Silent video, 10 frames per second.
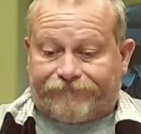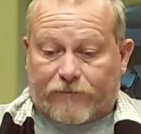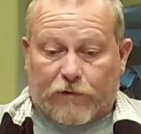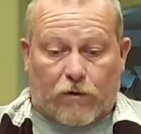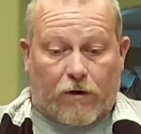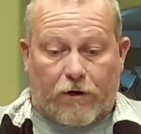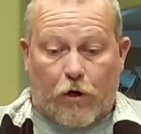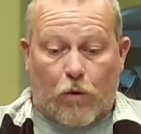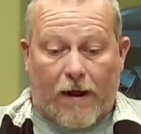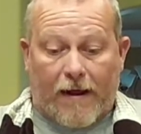We're going to
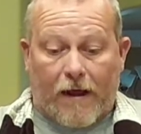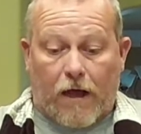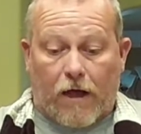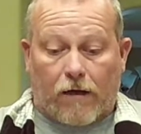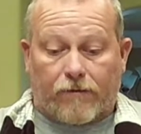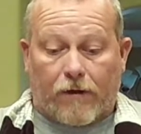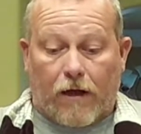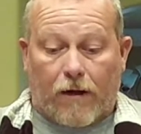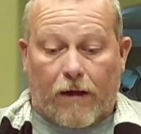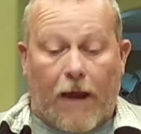do a
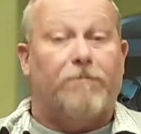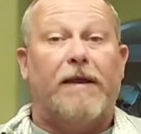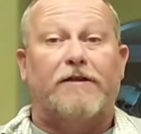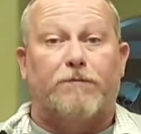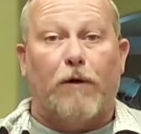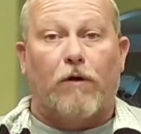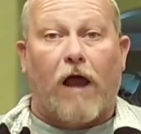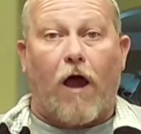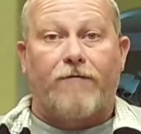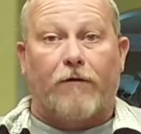Beach Buddah
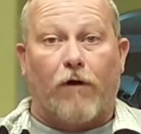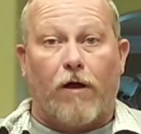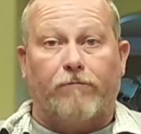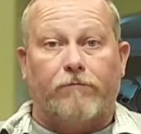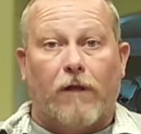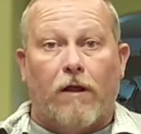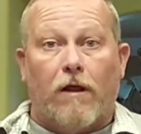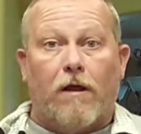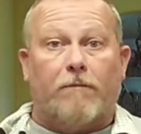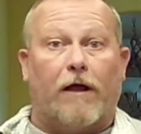coffee rub.
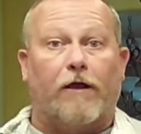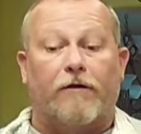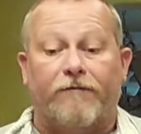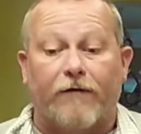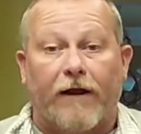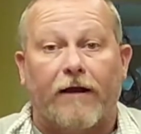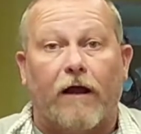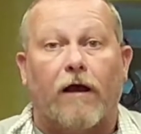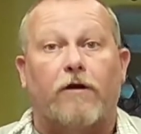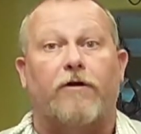My good friend
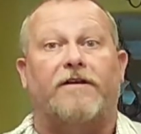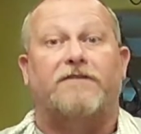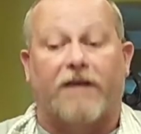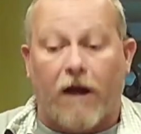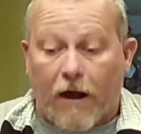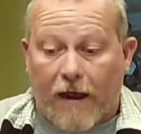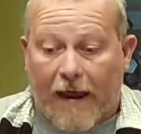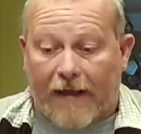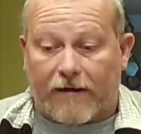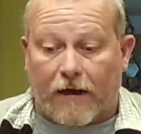Chris Segura
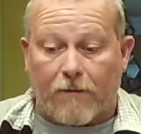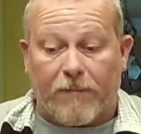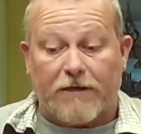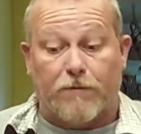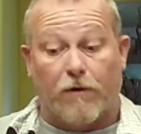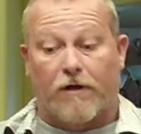at Beach Buddah